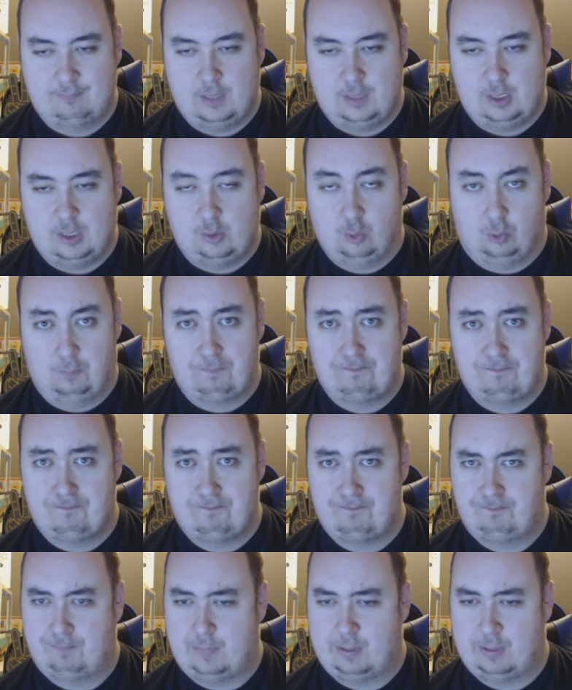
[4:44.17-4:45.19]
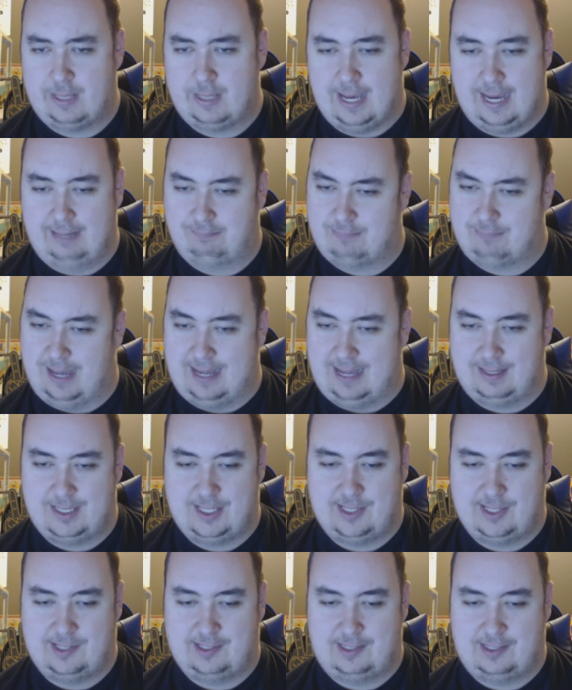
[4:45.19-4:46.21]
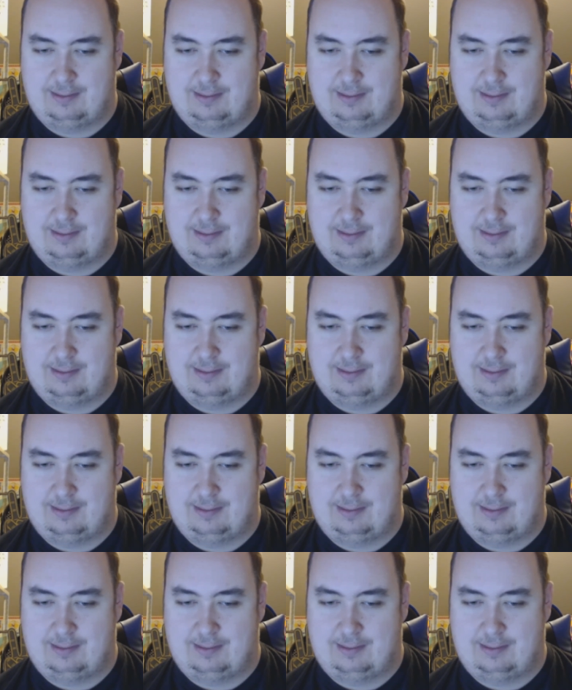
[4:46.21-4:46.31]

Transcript: Cool. That's